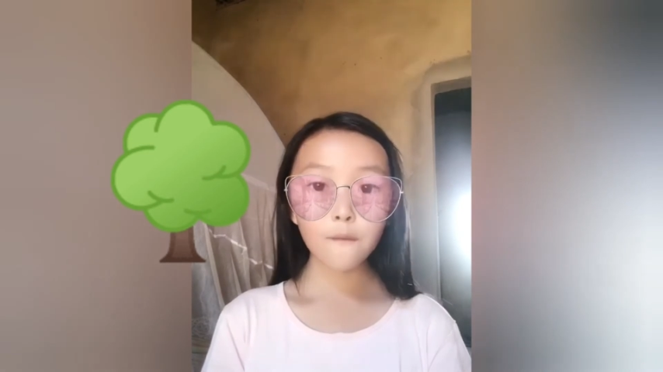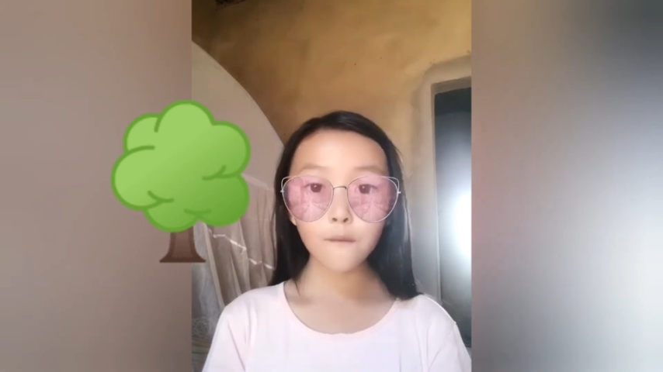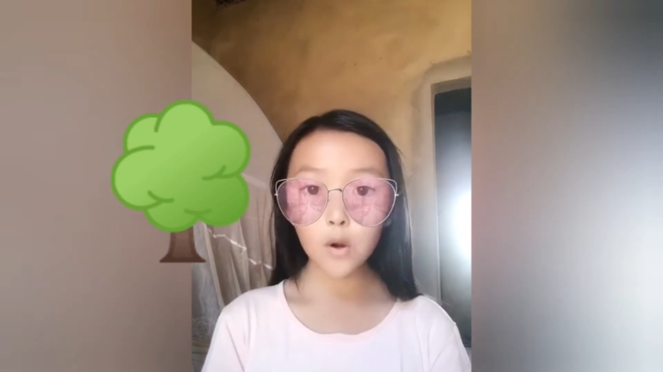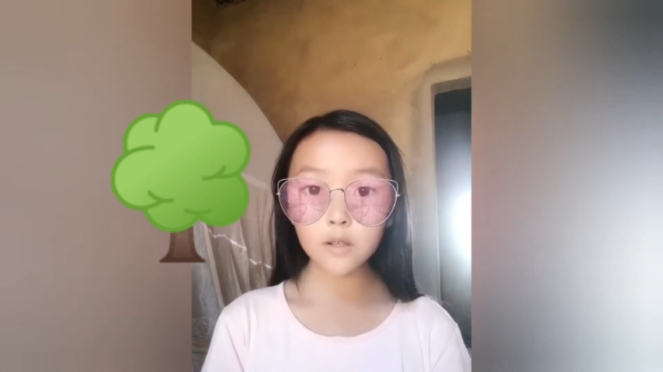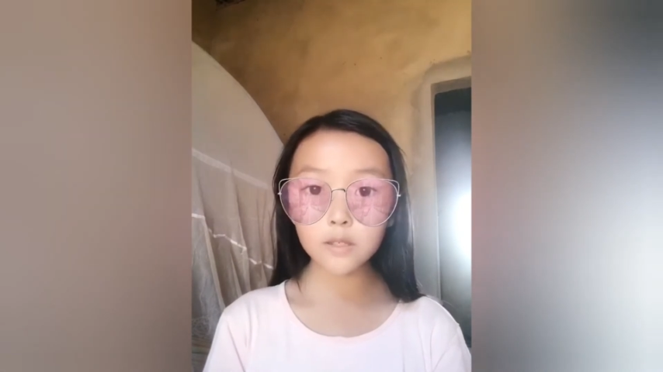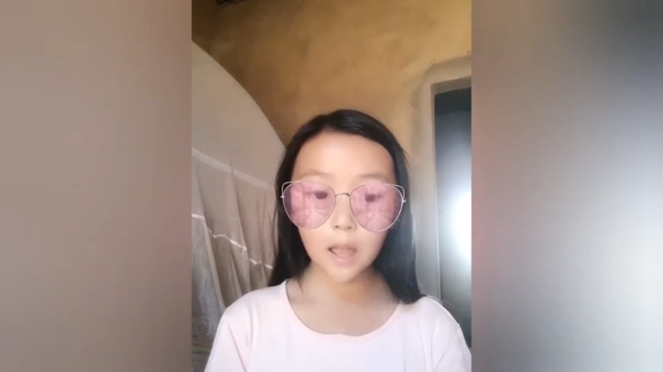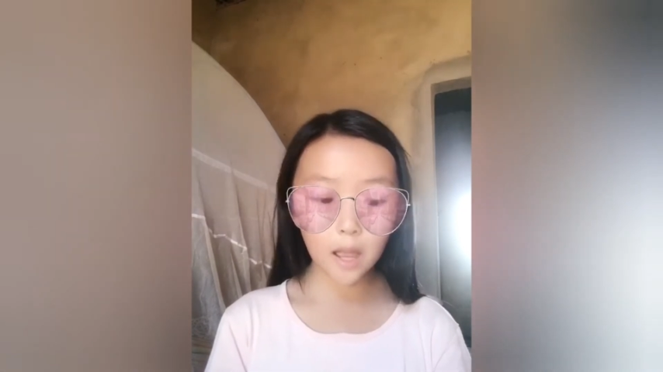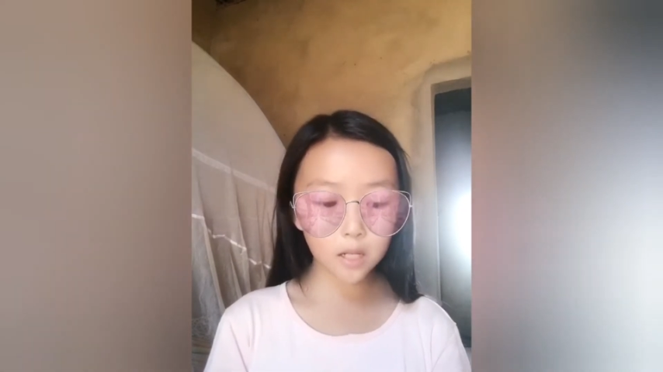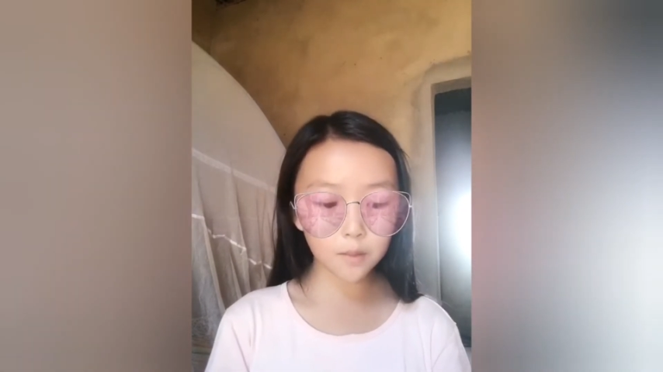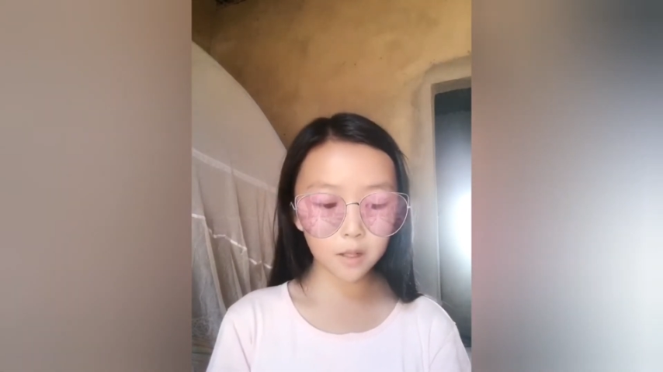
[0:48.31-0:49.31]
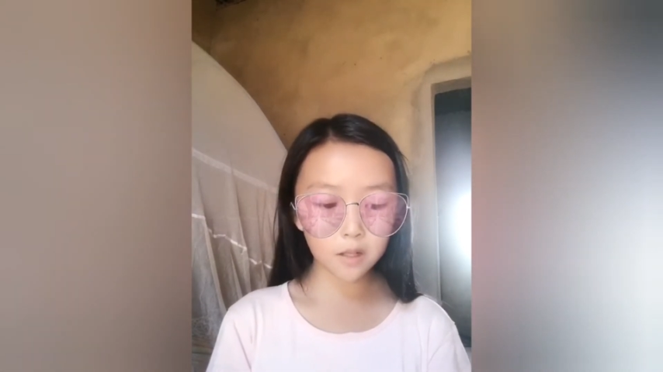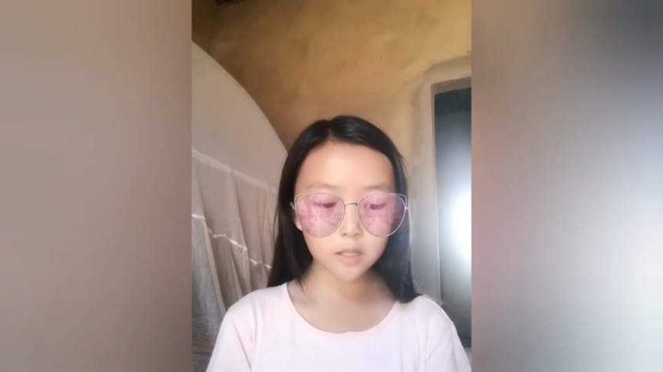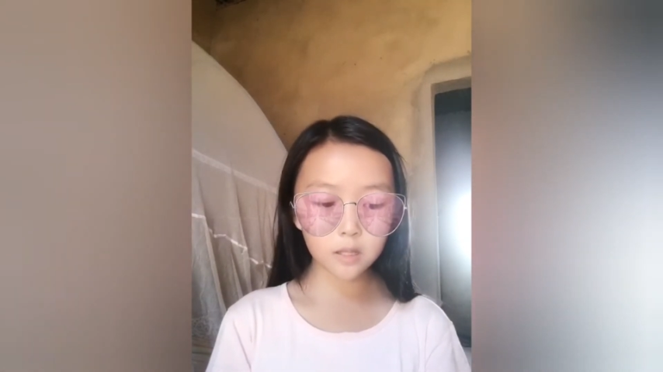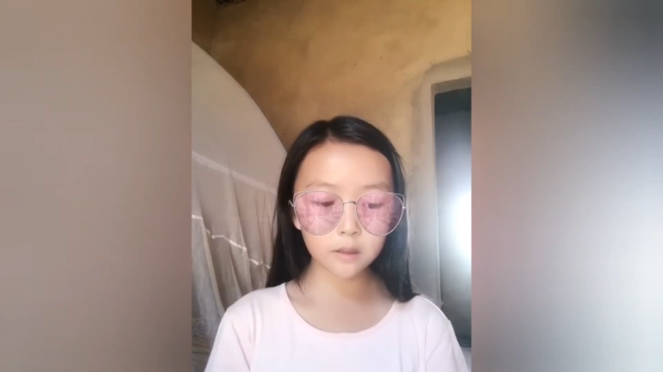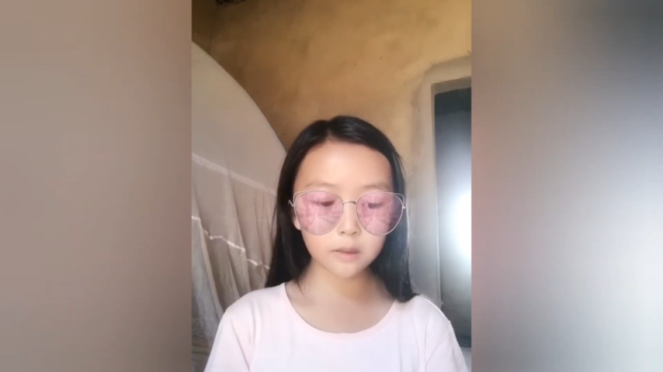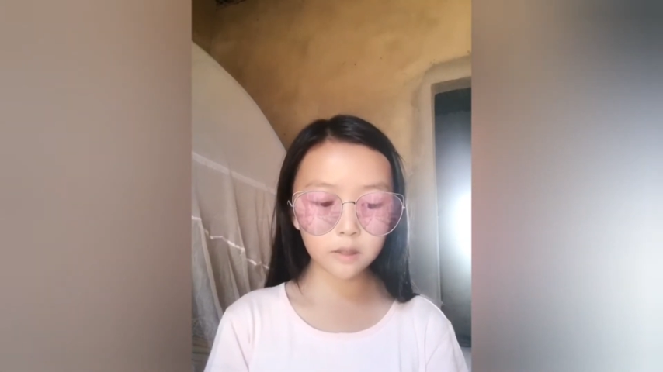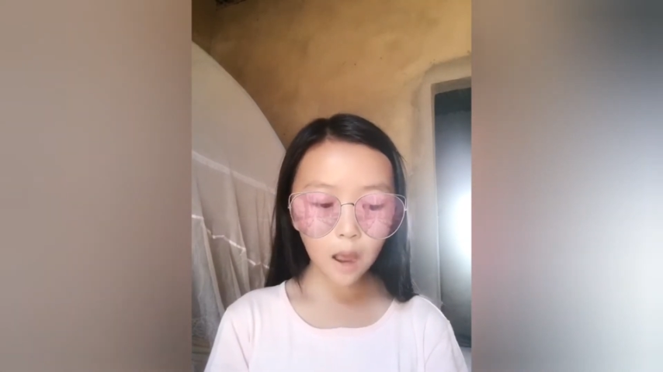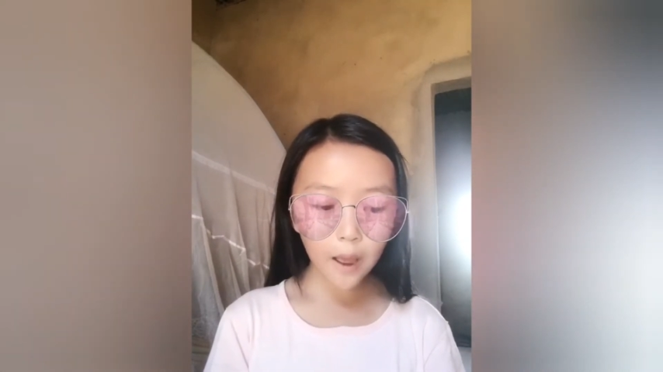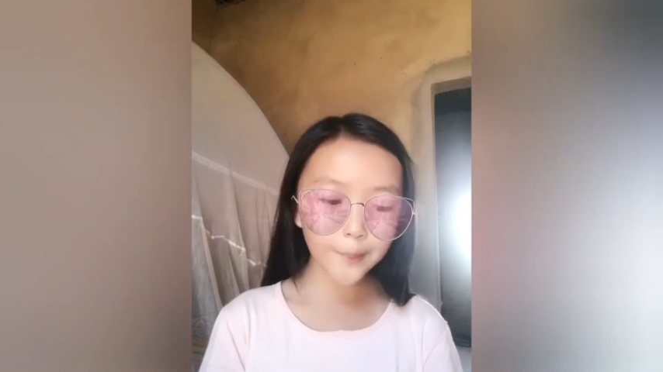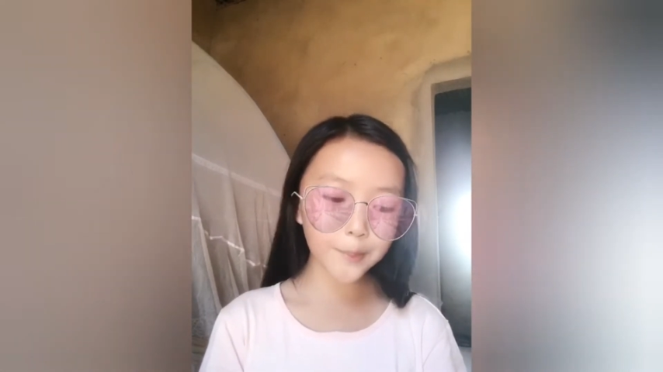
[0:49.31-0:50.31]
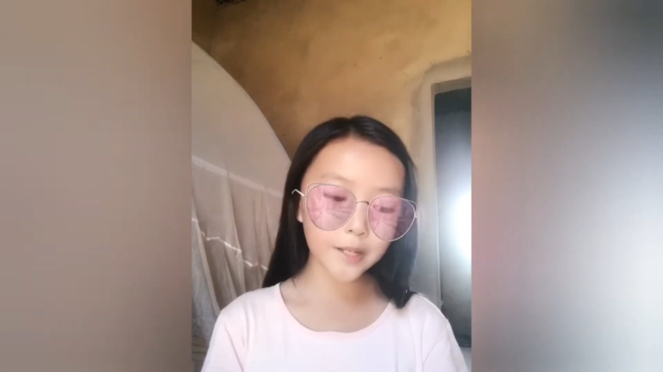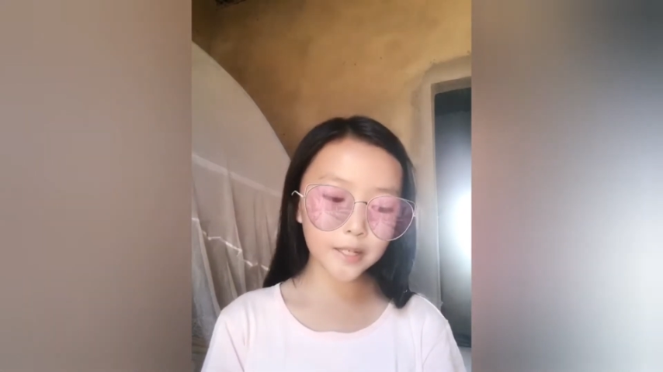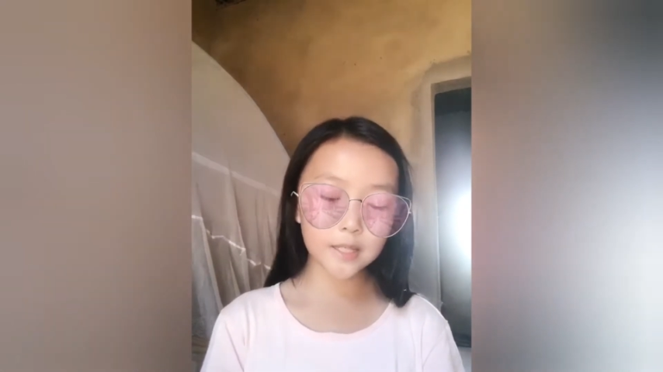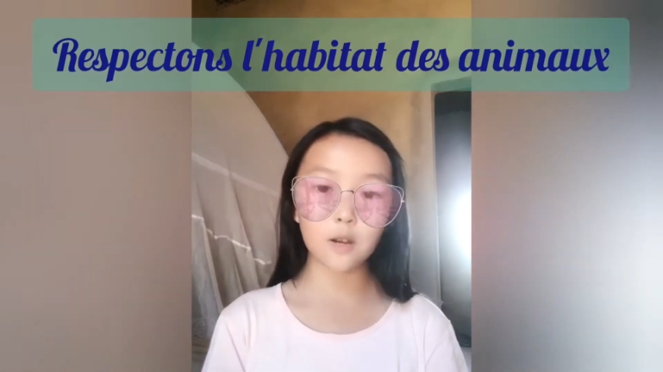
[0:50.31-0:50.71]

Forest animals die because